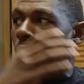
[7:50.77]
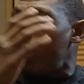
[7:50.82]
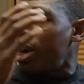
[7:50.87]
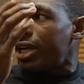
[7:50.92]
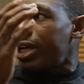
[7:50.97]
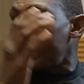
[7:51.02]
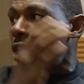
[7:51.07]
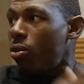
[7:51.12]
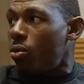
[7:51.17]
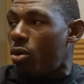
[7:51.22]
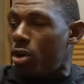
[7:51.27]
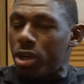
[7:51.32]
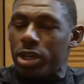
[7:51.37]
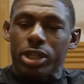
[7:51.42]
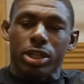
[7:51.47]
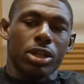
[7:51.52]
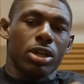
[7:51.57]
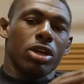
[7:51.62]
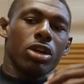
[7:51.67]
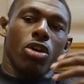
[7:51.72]
one kick
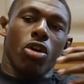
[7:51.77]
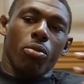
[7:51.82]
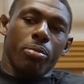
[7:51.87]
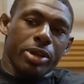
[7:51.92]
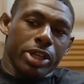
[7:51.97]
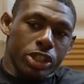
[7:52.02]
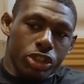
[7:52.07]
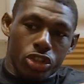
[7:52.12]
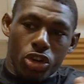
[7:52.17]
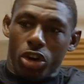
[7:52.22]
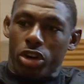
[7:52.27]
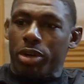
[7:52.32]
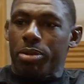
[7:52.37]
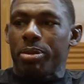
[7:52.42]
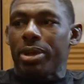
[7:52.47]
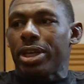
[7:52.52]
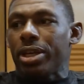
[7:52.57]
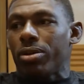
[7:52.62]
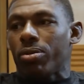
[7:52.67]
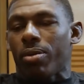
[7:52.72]
wonder, gonna be a
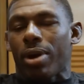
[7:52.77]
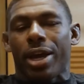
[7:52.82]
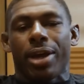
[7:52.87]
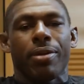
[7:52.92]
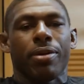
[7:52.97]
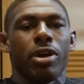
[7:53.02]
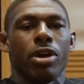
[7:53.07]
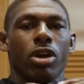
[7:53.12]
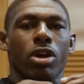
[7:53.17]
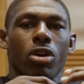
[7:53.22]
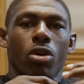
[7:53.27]
journeyman, right?